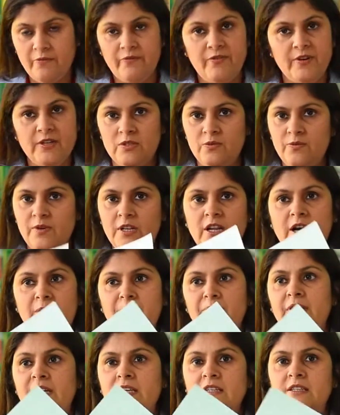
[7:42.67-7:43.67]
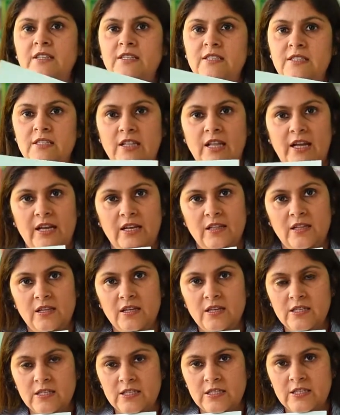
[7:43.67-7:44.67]
First we'll complete this like
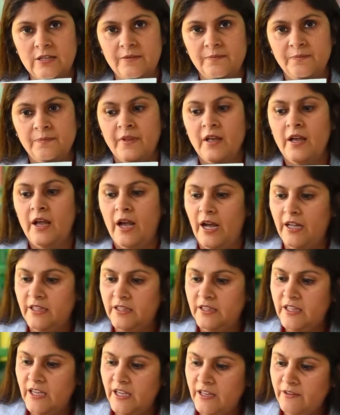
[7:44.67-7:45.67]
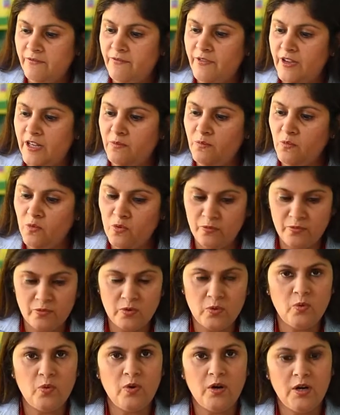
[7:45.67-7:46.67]
this, and then we'll move
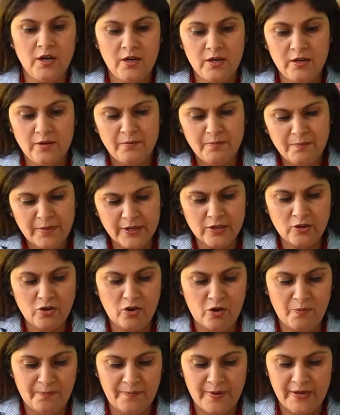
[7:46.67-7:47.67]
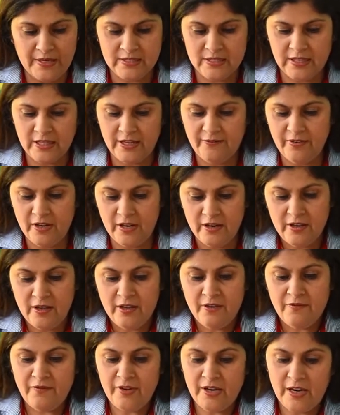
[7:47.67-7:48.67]
to a bit complex level.
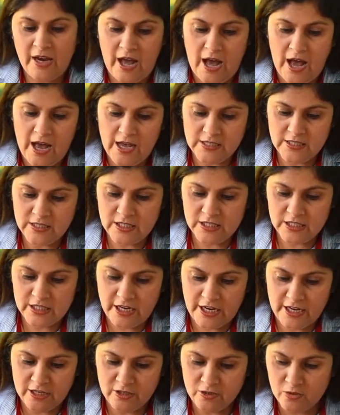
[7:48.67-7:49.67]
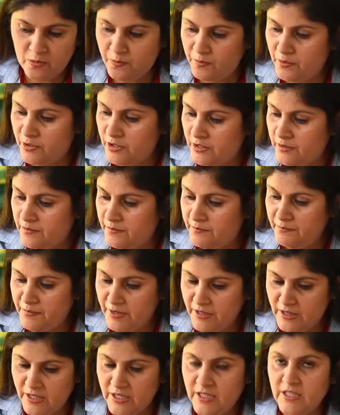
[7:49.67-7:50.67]
We'll ask the child to put
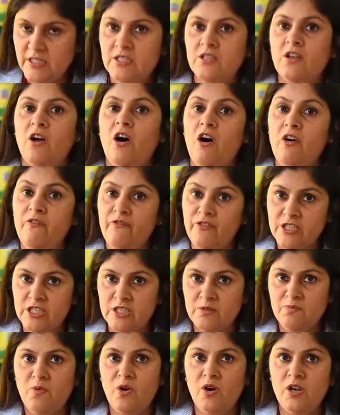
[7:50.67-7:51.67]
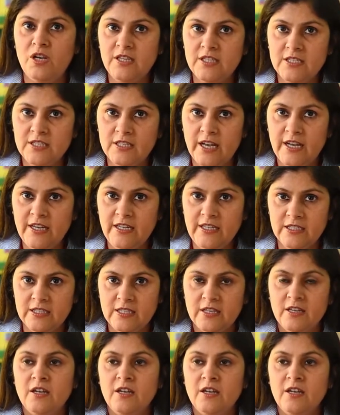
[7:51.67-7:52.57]
bindis of a smaller size,